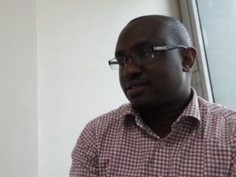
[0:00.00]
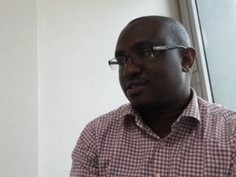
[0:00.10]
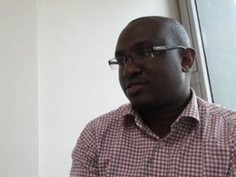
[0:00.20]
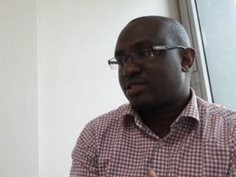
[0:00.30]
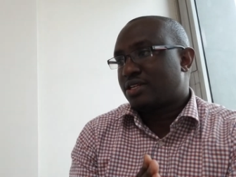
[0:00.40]

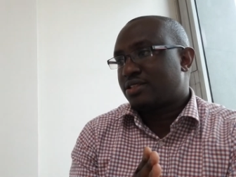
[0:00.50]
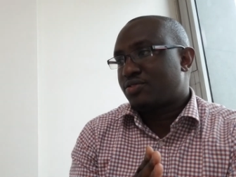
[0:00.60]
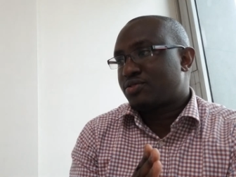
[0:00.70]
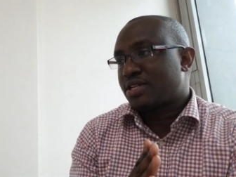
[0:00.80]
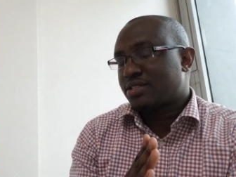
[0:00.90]

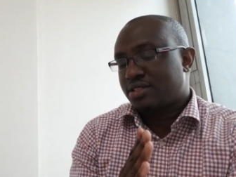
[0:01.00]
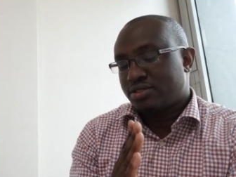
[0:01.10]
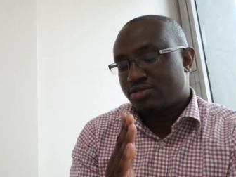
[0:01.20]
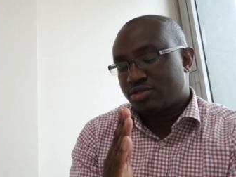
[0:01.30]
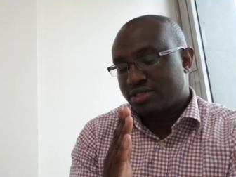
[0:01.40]

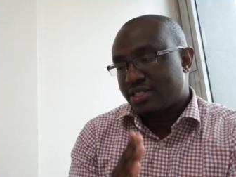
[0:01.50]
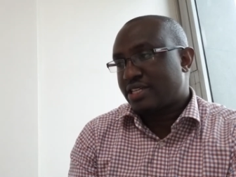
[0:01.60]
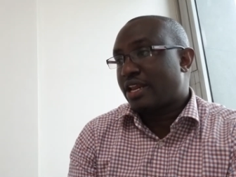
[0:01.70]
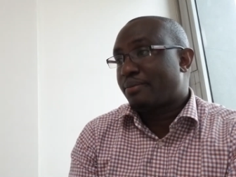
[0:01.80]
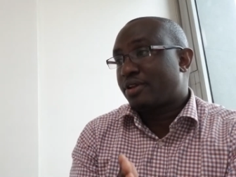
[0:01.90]
It was set
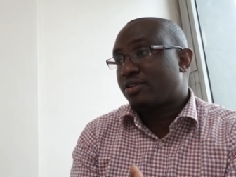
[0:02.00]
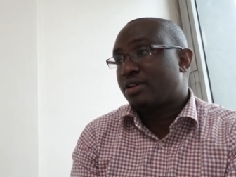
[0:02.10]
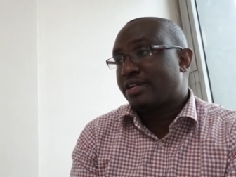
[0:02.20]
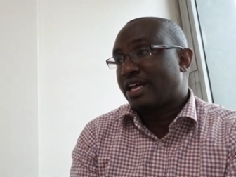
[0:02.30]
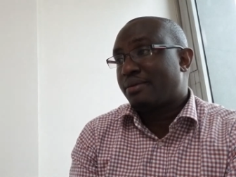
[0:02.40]
at a
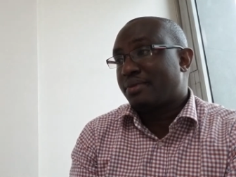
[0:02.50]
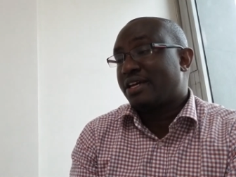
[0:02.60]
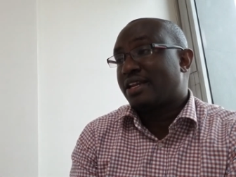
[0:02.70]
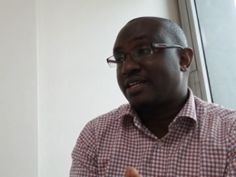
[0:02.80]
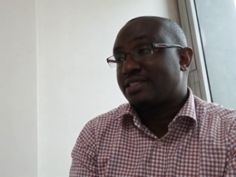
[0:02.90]
particular time
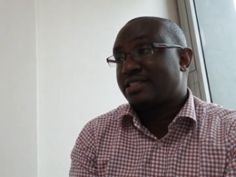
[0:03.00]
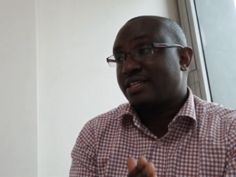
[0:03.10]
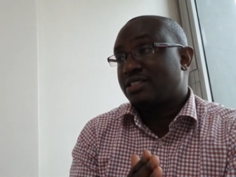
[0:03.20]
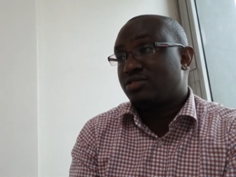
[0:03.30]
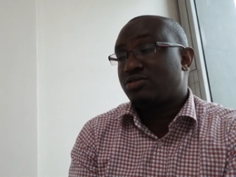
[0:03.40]
in
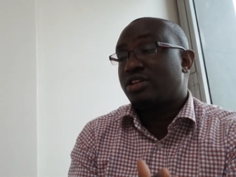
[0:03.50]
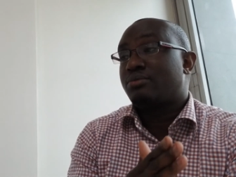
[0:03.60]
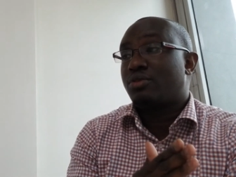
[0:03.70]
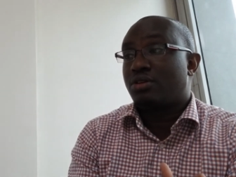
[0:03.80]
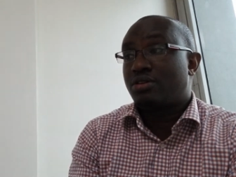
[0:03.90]
1992 in
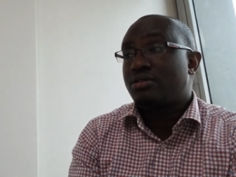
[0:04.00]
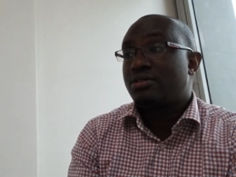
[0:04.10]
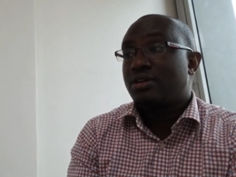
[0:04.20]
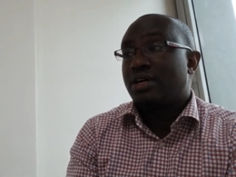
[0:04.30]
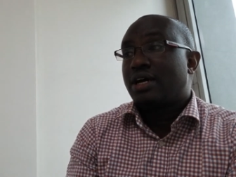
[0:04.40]
Molo,
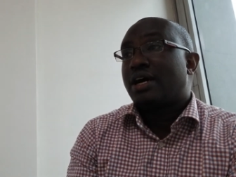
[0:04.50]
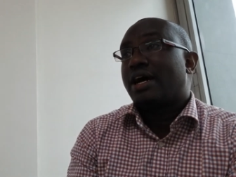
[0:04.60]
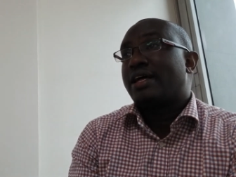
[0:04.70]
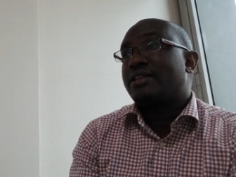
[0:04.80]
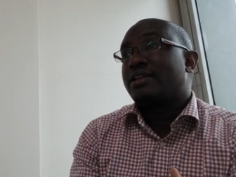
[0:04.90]

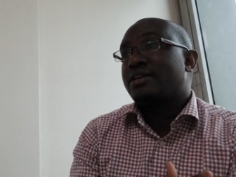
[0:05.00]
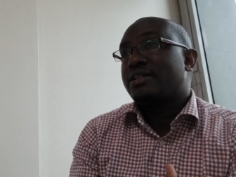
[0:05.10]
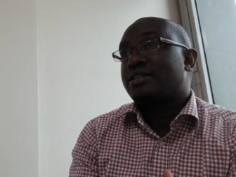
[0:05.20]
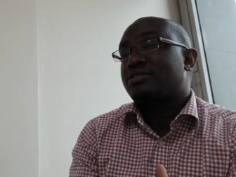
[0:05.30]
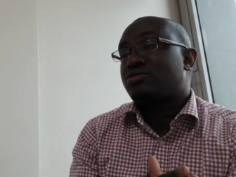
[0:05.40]
and
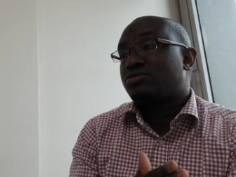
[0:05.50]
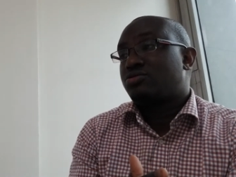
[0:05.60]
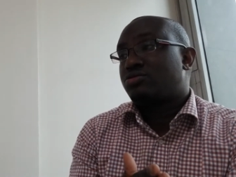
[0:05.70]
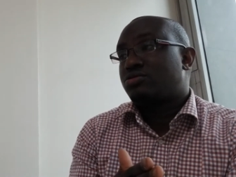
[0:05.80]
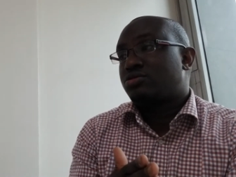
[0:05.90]
there's
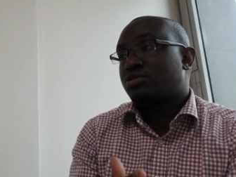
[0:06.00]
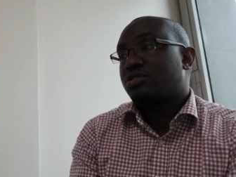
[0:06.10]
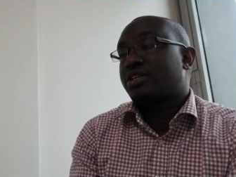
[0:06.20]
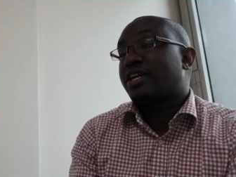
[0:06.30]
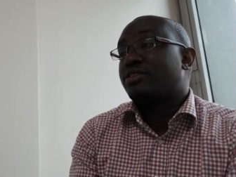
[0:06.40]

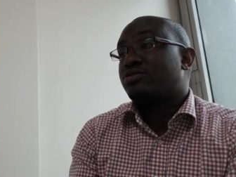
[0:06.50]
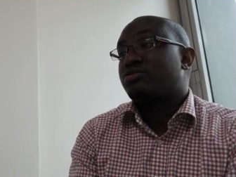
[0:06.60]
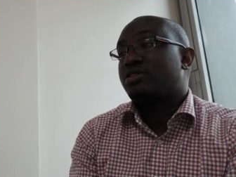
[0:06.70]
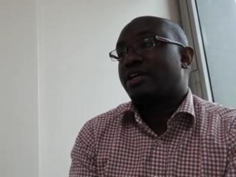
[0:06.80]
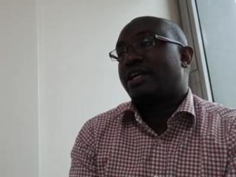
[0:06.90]

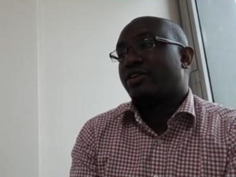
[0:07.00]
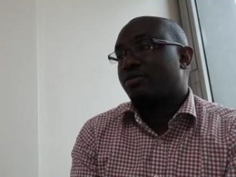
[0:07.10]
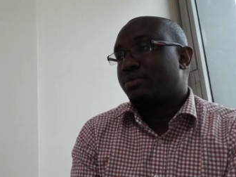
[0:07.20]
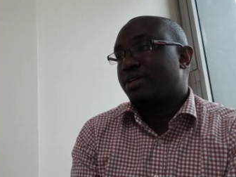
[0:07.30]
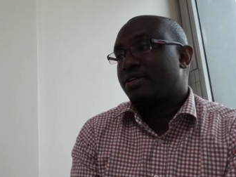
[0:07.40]
2002 in Nairobi.